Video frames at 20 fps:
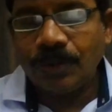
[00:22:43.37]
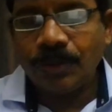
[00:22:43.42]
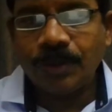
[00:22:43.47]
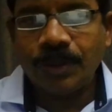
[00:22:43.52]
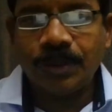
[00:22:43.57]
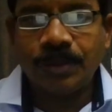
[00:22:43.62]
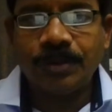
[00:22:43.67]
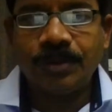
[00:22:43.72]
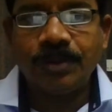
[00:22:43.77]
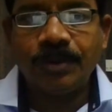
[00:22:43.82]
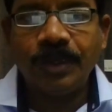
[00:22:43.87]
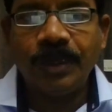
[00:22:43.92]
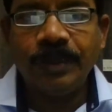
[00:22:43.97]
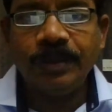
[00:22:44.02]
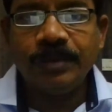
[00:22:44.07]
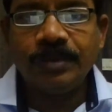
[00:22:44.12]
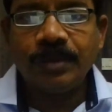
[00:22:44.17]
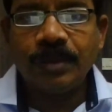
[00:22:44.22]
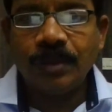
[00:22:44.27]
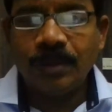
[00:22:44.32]
Okay,
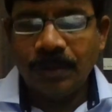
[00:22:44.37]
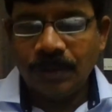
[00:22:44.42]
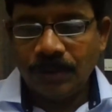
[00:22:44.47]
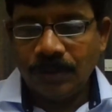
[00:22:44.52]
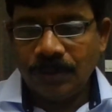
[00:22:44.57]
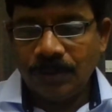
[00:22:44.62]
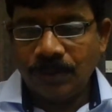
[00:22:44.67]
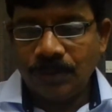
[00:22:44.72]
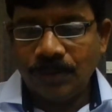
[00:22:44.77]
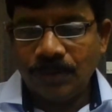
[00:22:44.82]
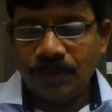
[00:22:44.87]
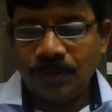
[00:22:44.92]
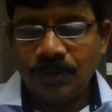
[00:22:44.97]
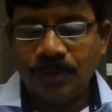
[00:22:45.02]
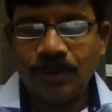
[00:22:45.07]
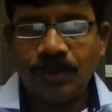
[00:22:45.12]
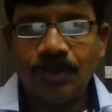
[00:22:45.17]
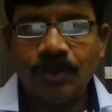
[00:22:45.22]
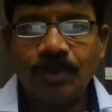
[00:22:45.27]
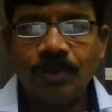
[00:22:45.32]
student.
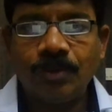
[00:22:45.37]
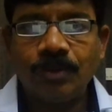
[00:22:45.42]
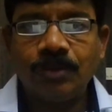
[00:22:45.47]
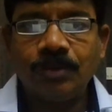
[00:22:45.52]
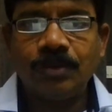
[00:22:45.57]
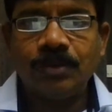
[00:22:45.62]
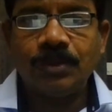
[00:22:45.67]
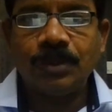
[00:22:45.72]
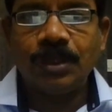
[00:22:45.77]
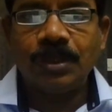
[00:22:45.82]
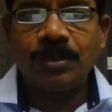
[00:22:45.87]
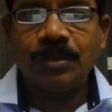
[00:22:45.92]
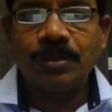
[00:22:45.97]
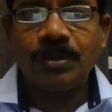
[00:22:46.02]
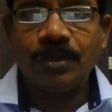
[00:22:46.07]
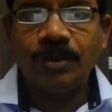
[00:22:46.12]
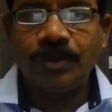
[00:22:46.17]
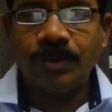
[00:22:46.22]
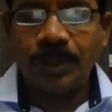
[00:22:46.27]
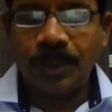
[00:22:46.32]
So just
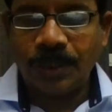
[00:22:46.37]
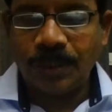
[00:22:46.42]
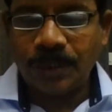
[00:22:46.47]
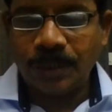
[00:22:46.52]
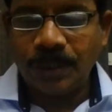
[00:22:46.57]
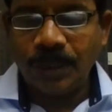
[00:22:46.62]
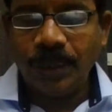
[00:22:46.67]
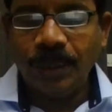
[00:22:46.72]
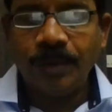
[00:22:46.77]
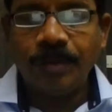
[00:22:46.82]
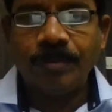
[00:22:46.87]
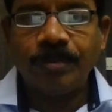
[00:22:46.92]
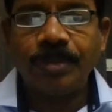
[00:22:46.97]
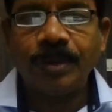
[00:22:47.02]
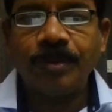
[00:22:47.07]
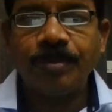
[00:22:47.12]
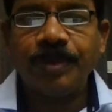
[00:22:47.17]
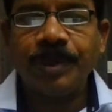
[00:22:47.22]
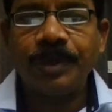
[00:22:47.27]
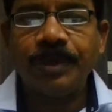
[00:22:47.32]
look at the
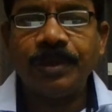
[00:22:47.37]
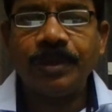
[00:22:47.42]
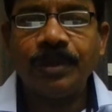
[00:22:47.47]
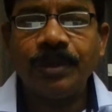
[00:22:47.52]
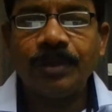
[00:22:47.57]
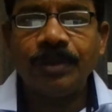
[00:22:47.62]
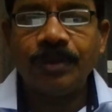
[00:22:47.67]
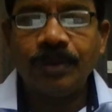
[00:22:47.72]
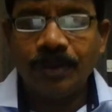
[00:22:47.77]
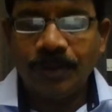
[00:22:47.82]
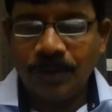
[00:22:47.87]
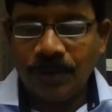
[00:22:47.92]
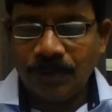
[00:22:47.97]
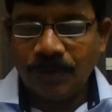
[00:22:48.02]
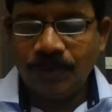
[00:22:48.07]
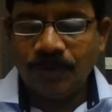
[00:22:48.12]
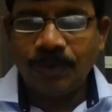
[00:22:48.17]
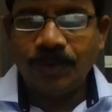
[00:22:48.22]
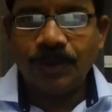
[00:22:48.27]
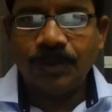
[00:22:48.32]
PPT
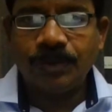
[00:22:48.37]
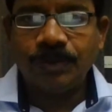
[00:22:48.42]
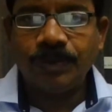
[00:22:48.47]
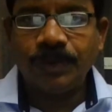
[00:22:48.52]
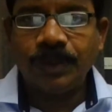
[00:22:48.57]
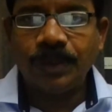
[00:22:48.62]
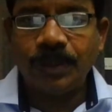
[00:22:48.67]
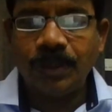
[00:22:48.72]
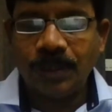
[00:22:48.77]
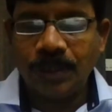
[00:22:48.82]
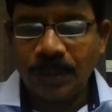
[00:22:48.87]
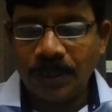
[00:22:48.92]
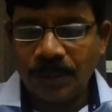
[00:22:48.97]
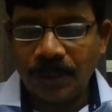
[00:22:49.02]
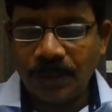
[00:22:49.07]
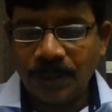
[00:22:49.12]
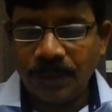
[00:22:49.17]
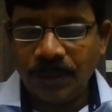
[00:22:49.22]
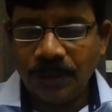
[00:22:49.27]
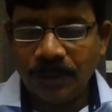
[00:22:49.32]
which we
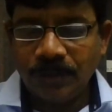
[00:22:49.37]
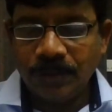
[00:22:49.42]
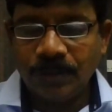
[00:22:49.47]
learned